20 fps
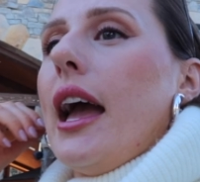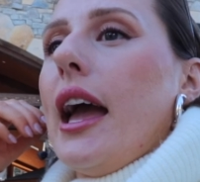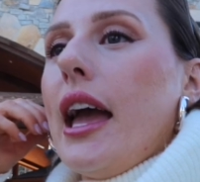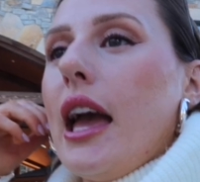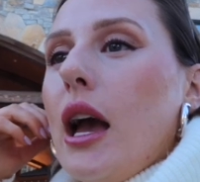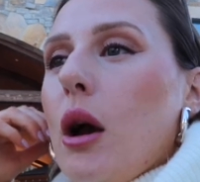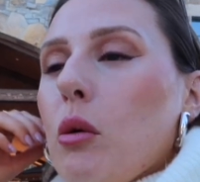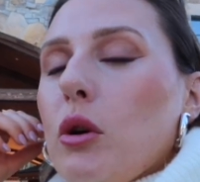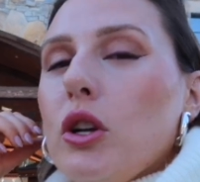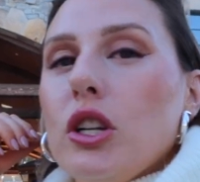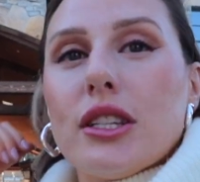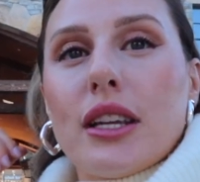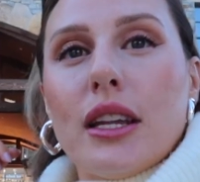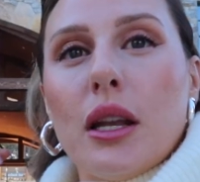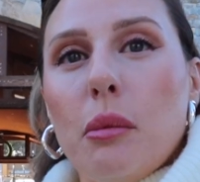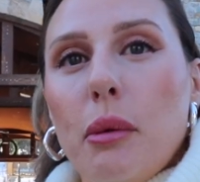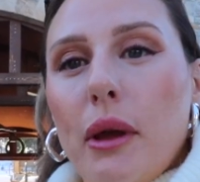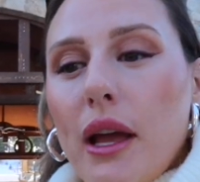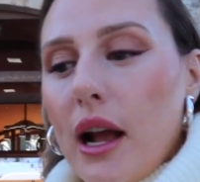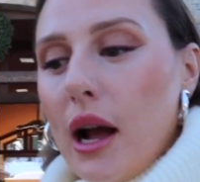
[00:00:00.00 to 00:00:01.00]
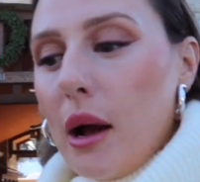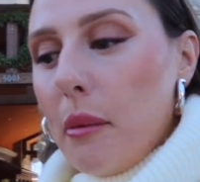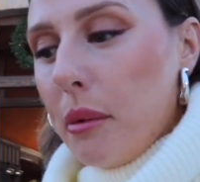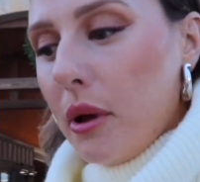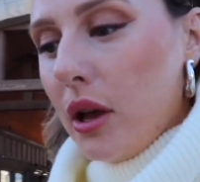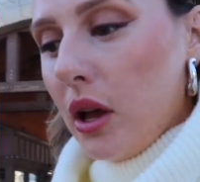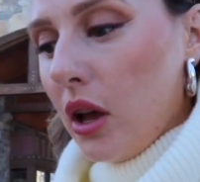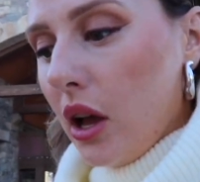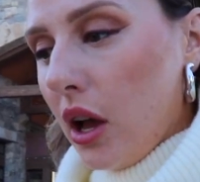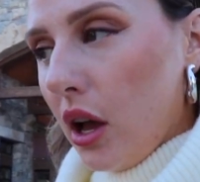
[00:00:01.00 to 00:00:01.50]
And we're just gonna pick up
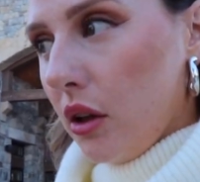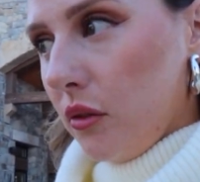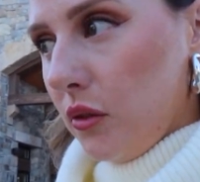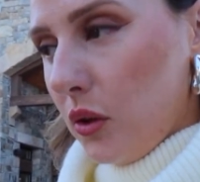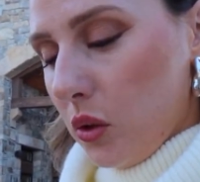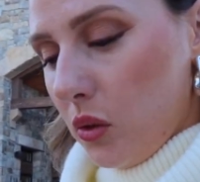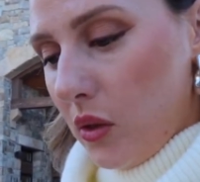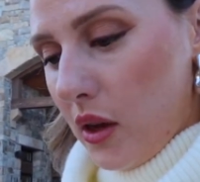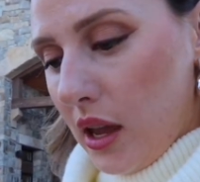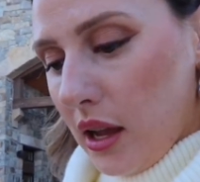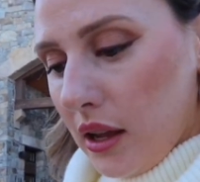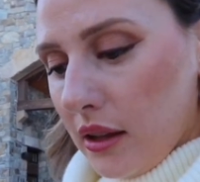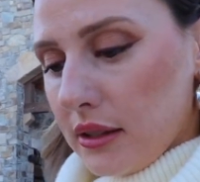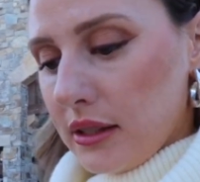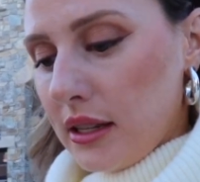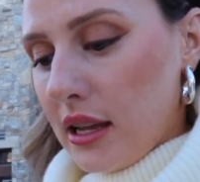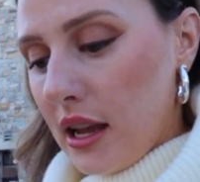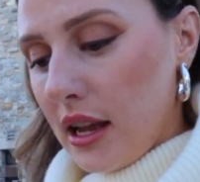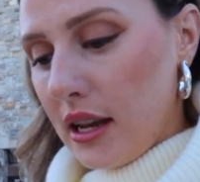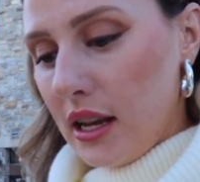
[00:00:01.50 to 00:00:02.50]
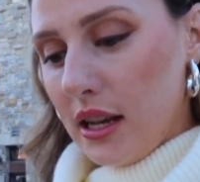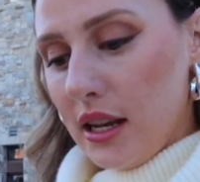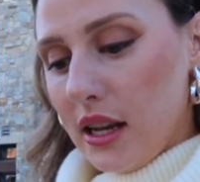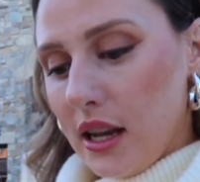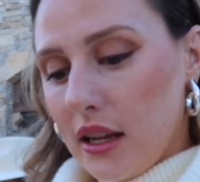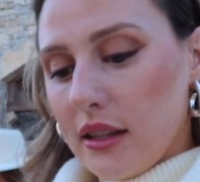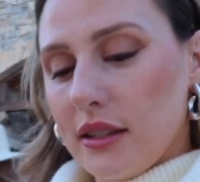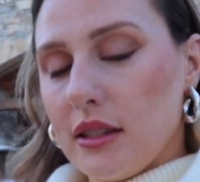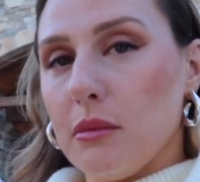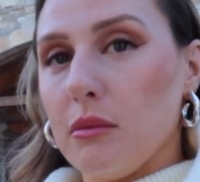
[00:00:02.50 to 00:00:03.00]
a few things. I need to
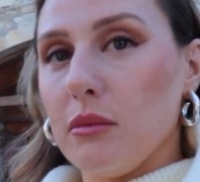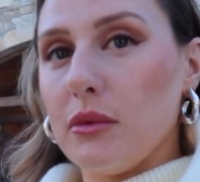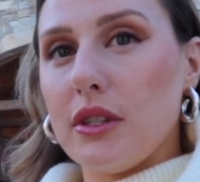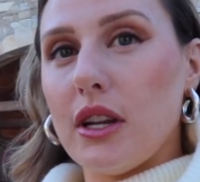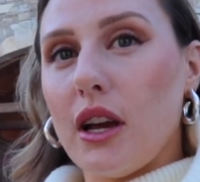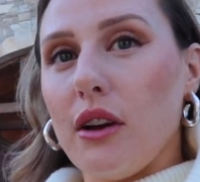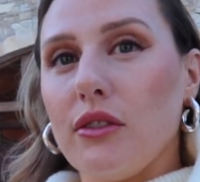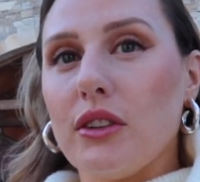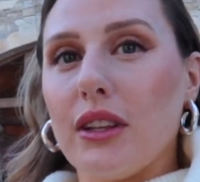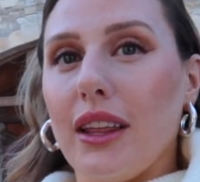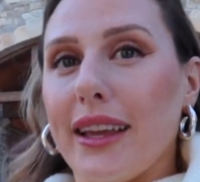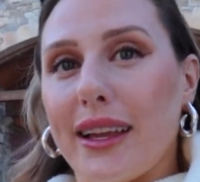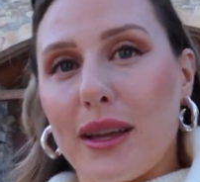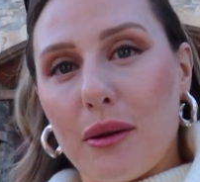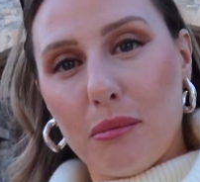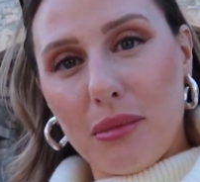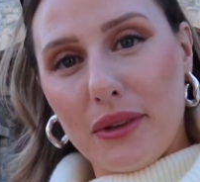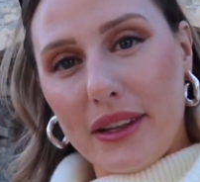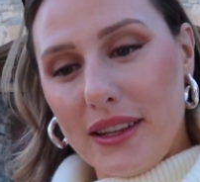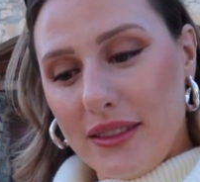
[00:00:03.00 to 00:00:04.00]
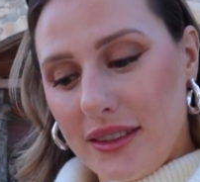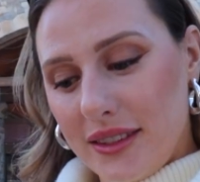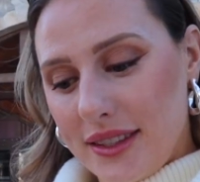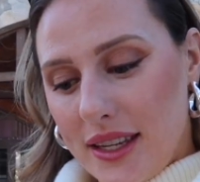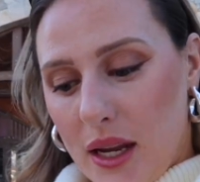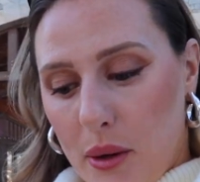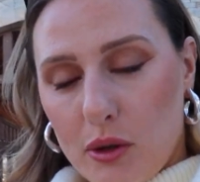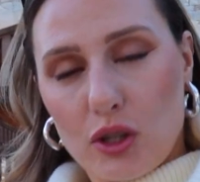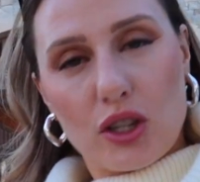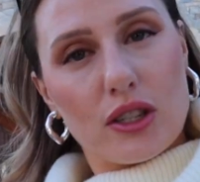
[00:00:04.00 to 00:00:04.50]
get some stuff to like complete the
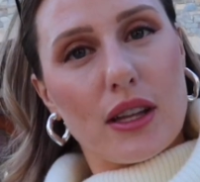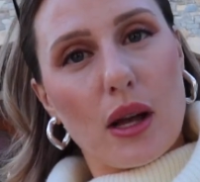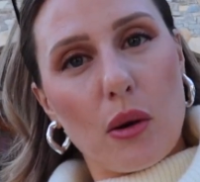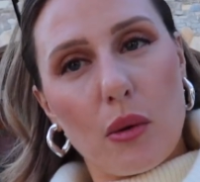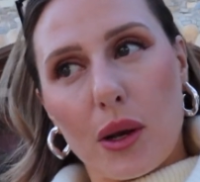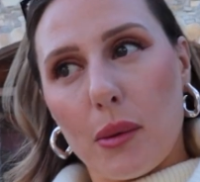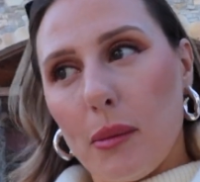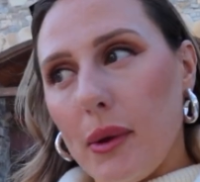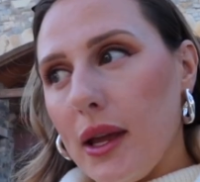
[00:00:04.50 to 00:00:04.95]
sandwiches I wanna